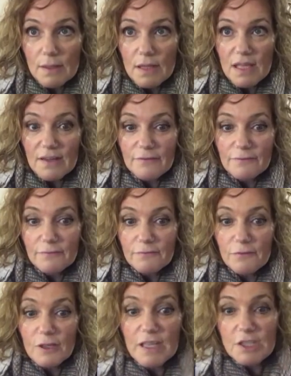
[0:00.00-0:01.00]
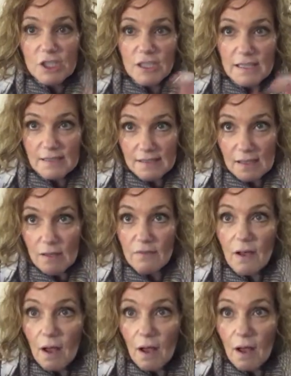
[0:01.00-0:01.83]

The fridge itself